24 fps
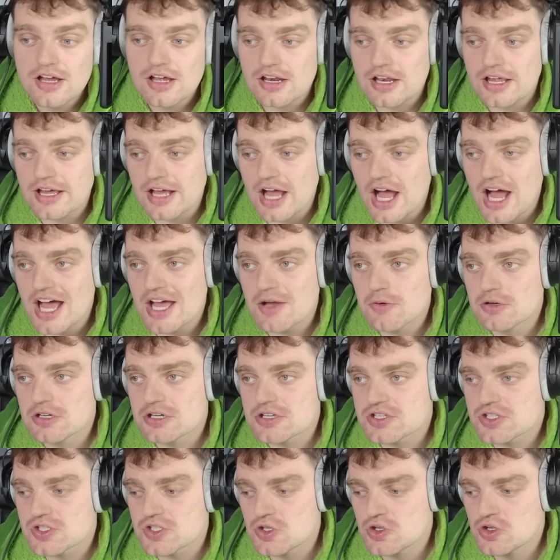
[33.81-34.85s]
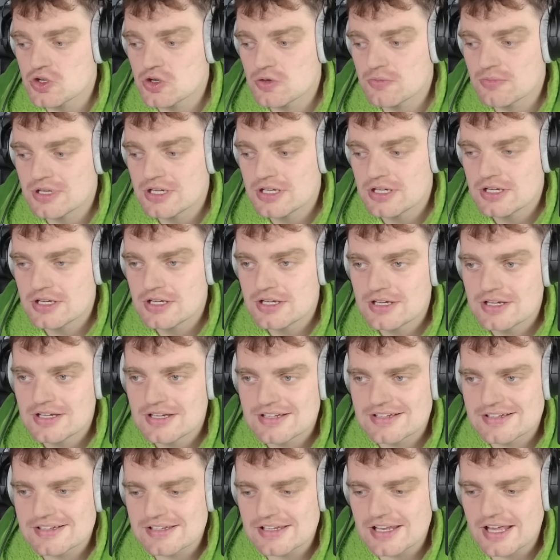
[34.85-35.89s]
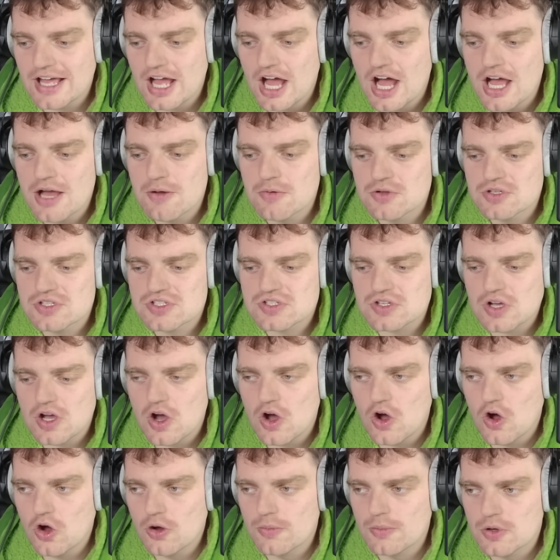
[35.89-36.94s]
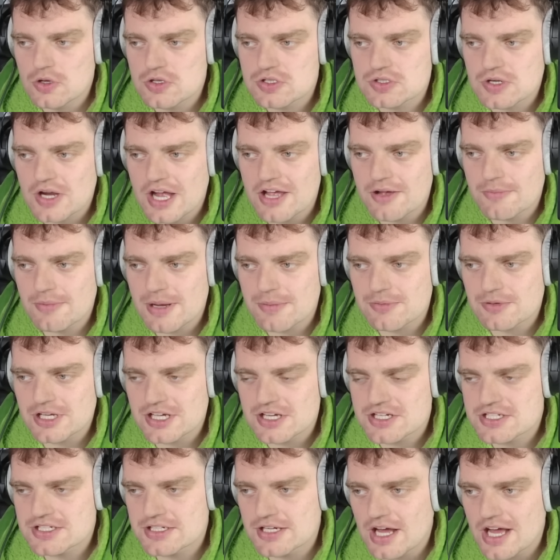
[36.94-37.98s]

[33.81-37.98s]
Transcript: Like, I would assume, like, I was almost right in my prediction.